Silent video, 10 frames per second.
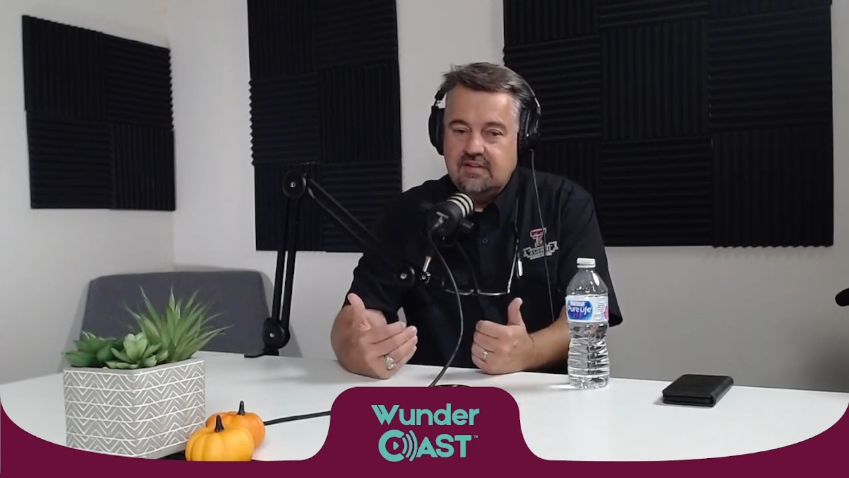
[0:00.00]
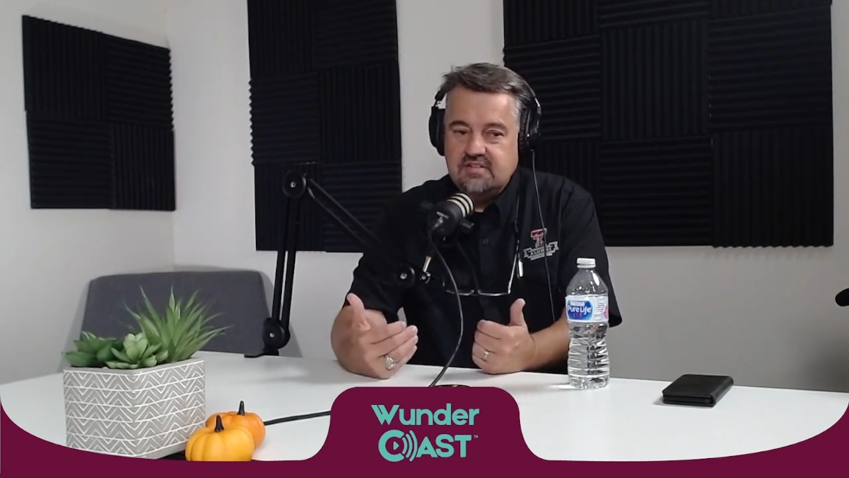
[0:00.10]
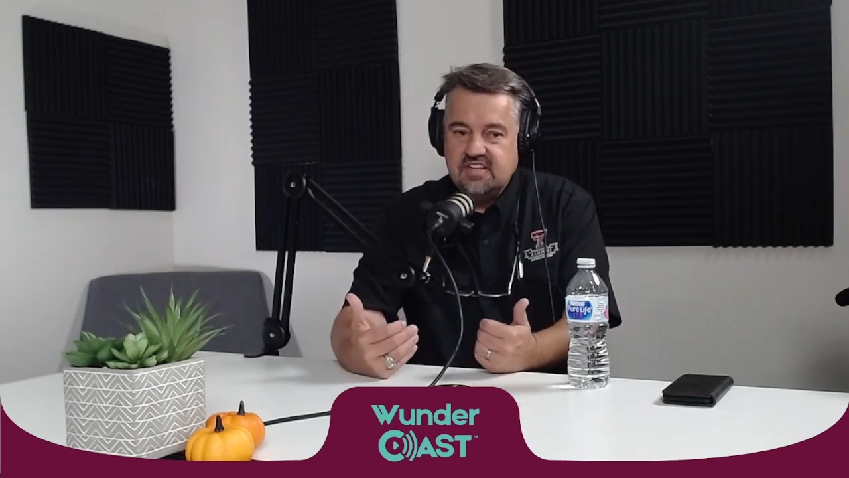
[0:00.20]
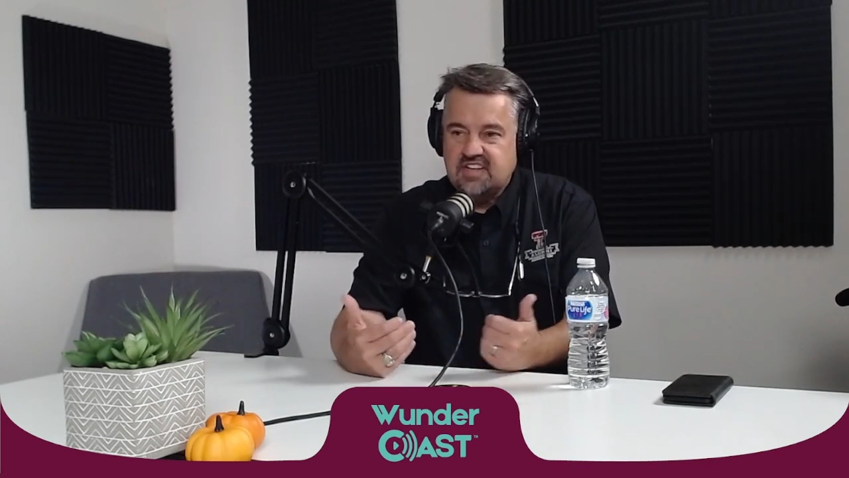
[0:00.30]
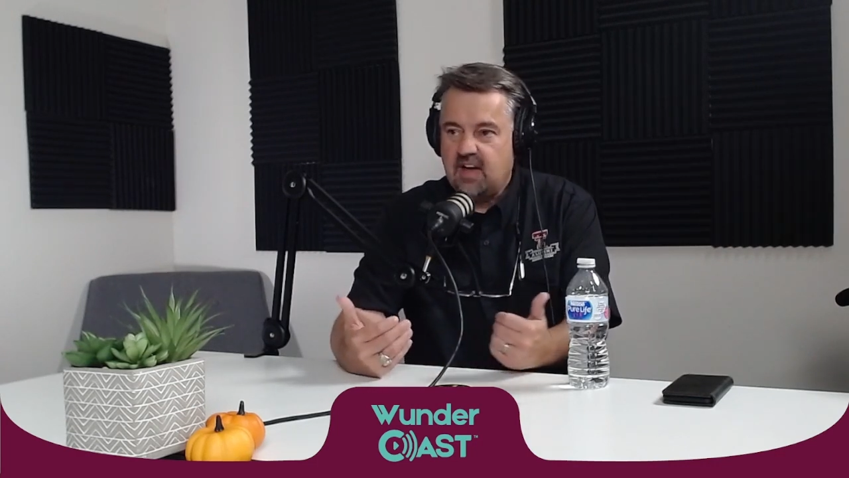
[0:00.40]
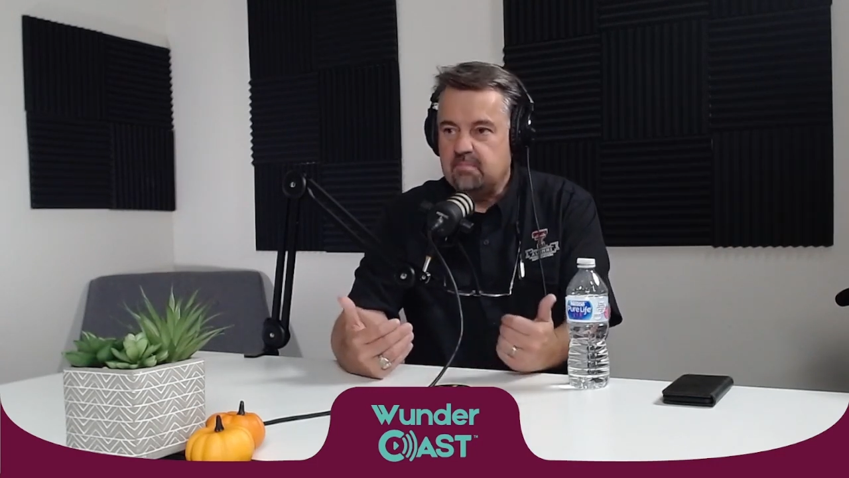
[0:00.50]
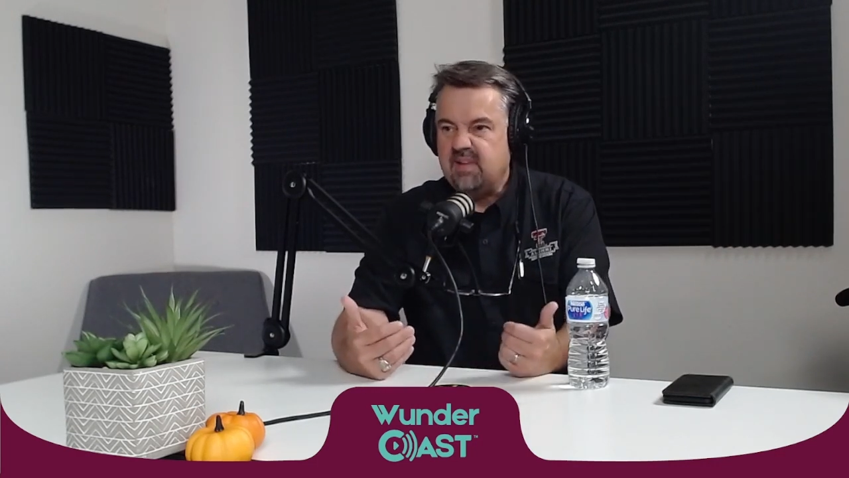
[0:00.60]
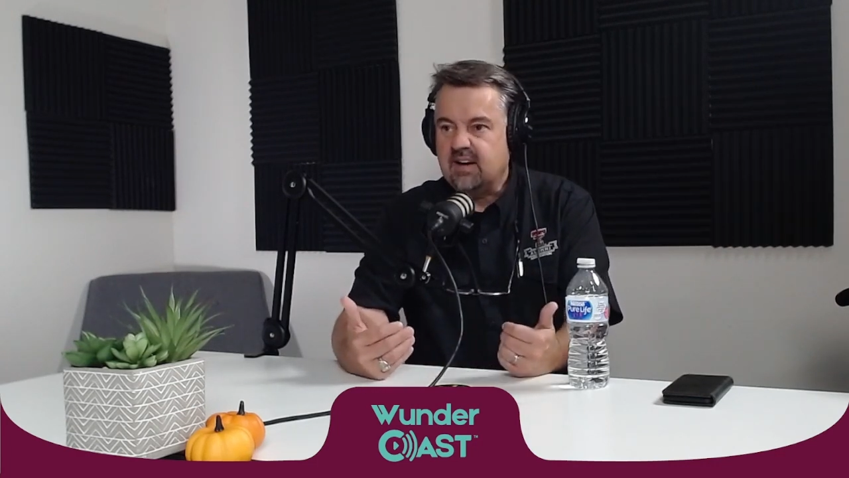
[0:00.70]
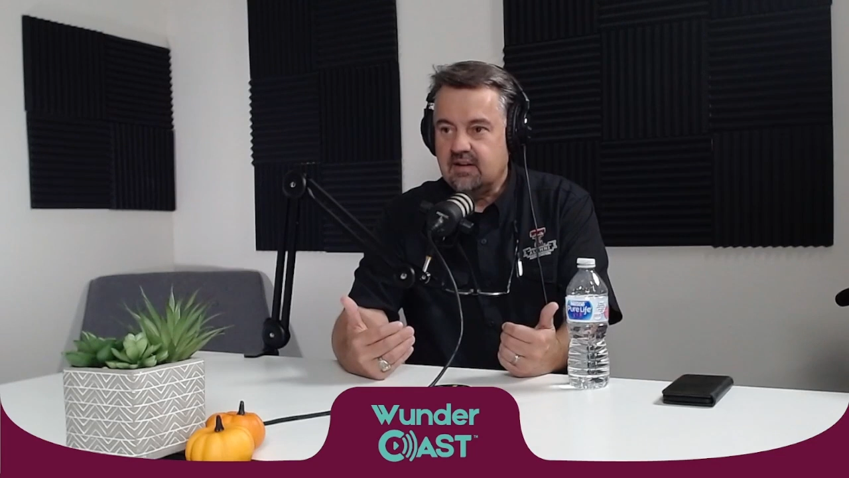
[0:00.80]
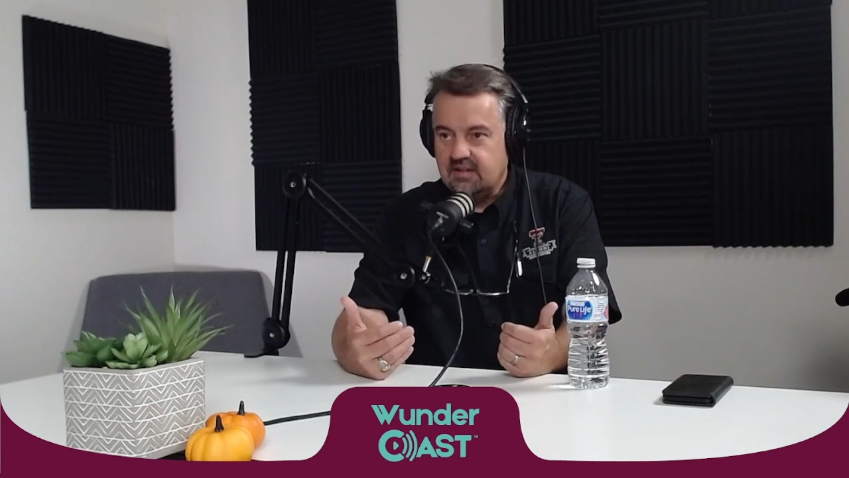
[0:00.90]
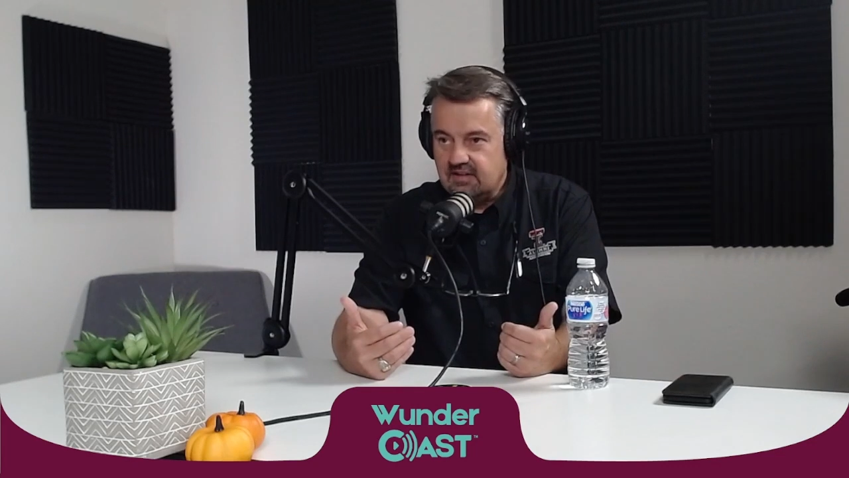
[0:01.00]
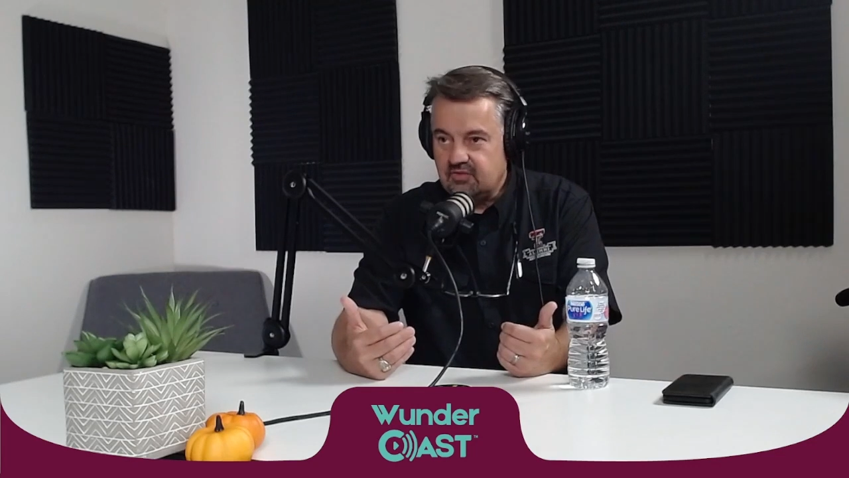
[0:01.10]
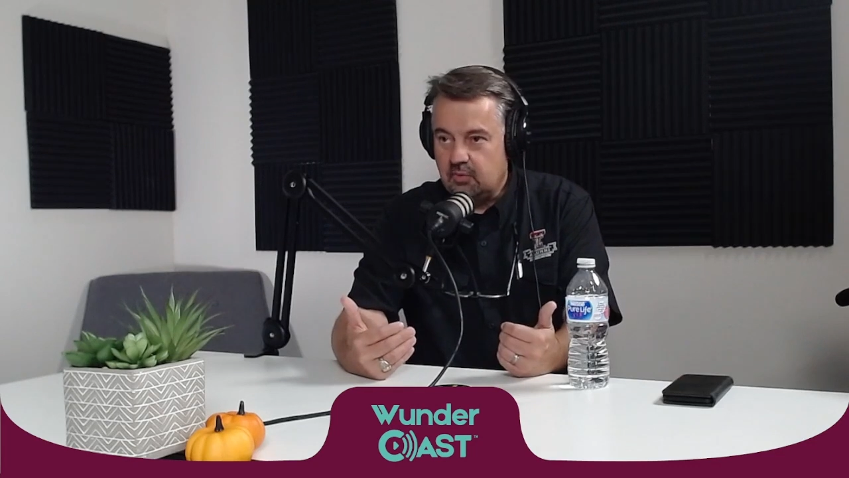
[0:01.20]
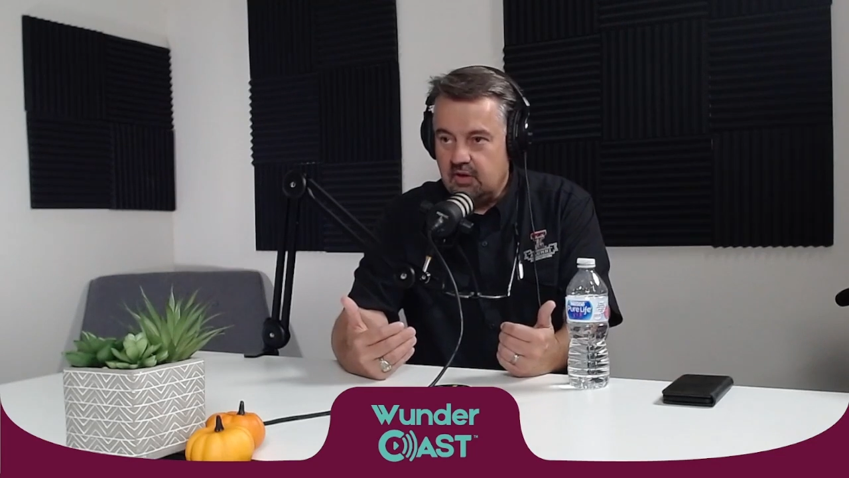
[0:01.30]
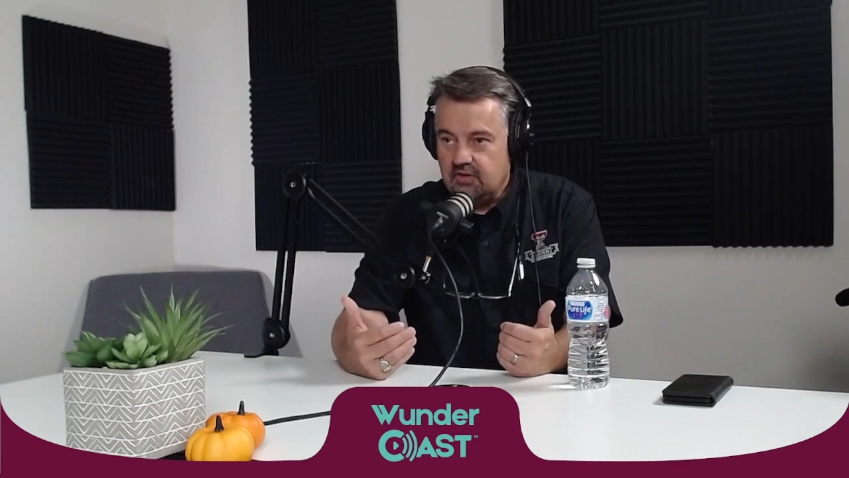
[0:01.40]
just how barren
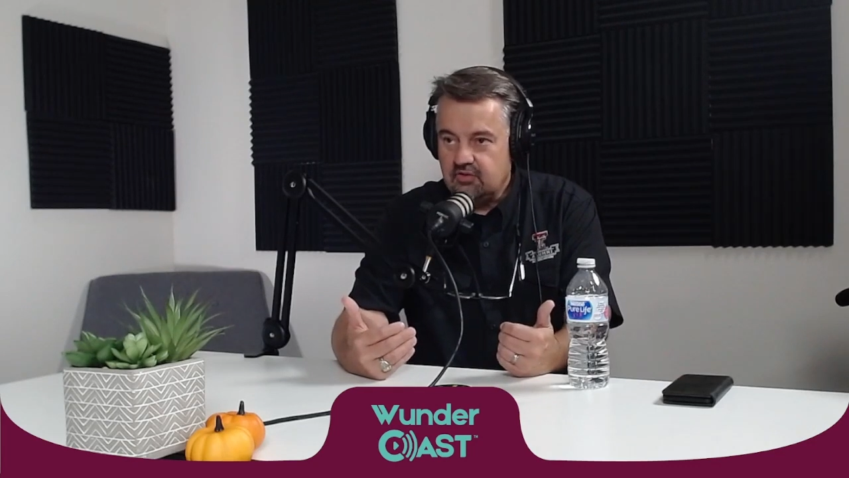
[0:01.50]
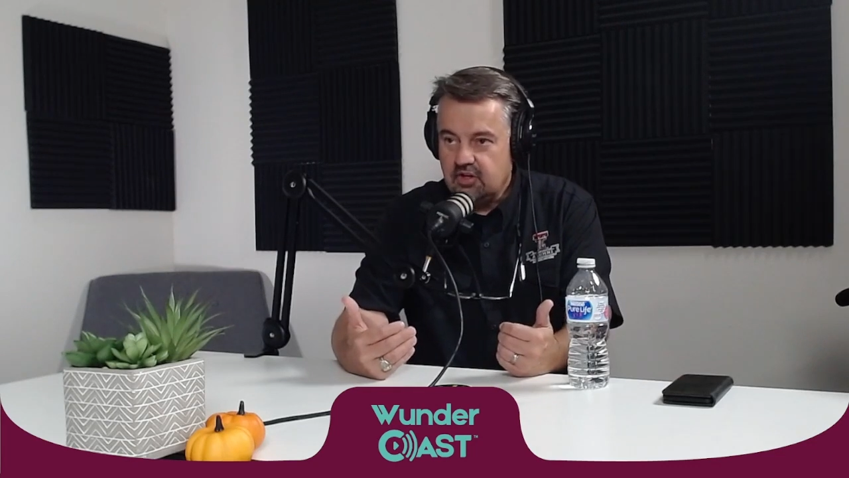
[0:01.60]
this was.